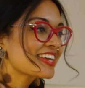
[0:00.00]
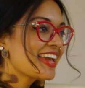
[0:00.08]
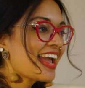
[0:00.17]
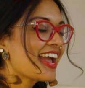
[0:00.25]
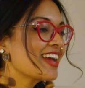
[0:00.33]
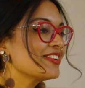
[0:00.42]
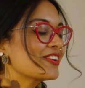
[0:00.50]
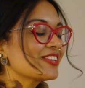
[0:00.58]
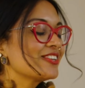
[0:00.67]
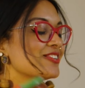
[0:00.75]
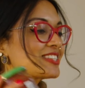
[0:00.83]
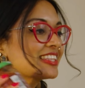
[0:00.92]
a can, you
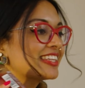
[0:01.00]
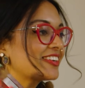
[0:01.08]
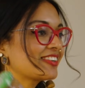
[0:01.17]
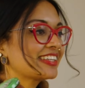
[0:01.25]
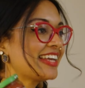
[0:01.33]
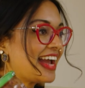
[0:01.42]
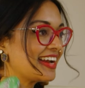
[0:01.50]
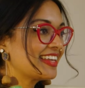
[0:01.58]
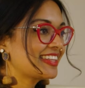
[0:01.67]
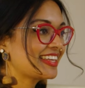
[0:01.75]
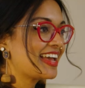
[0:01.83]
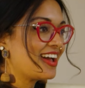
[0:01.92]
could use literally
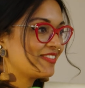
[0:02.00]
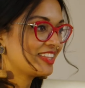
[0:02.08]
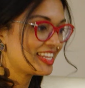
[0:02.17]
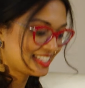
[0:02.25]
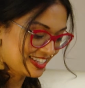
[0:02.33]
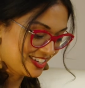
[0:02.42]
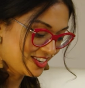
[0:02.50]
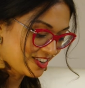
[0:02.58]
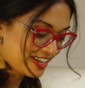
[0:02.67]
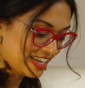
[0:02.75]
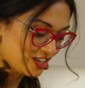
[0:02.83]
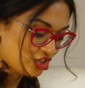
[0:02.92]
anything heavy that's in
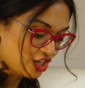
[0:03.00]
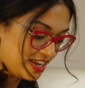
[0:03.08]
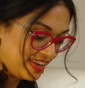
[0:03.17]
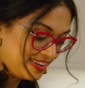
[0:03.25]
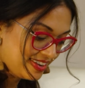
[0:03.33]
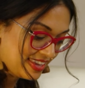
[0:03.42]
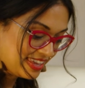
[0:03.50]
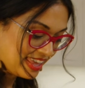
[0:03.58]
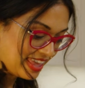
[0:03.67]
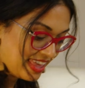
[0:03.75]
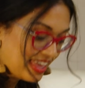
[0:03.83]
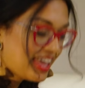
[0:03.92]
your kitchen,
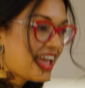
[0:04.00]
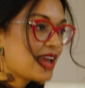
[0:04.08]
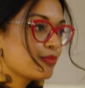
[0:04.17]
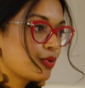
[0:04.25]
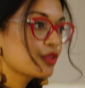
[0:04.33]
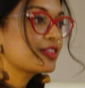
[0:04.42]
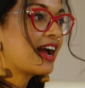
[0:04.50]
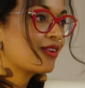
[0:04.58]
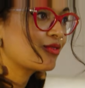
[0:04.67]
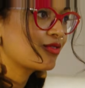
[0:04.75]
and put that